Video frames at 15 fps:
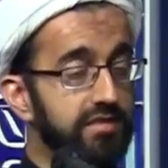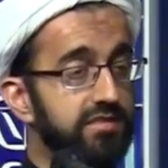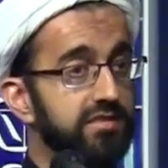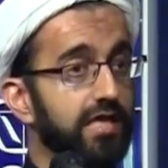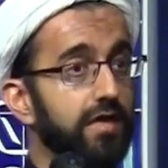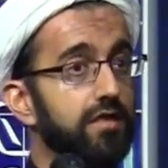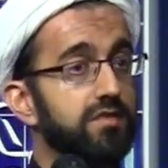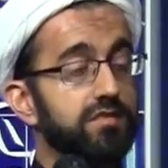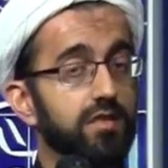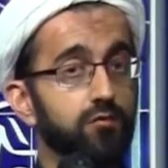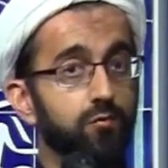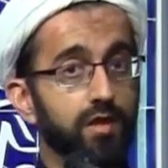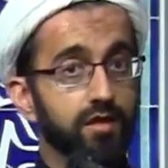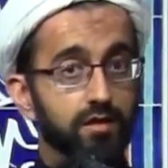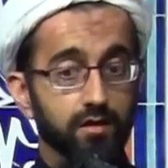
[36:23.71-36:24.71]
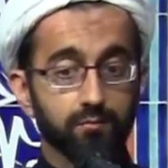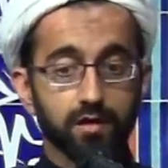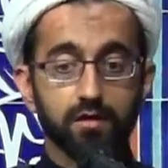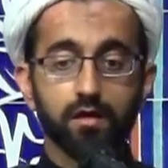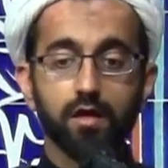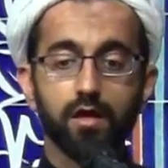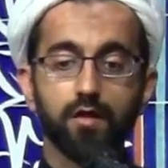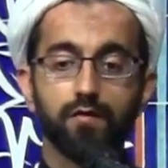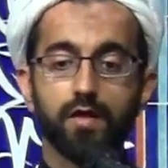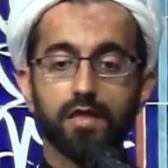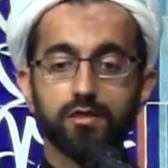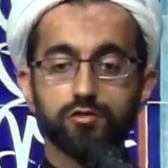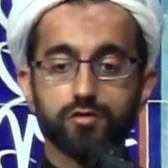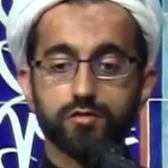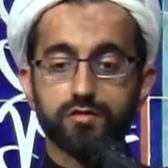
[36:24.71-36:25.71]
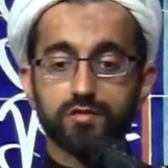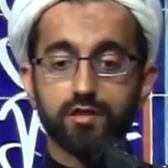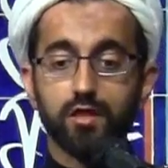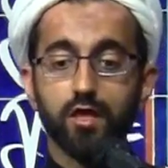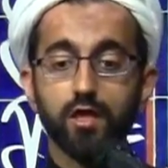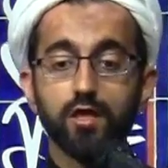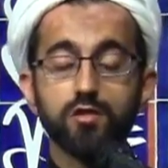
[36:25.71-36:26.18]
status and rank among the angels.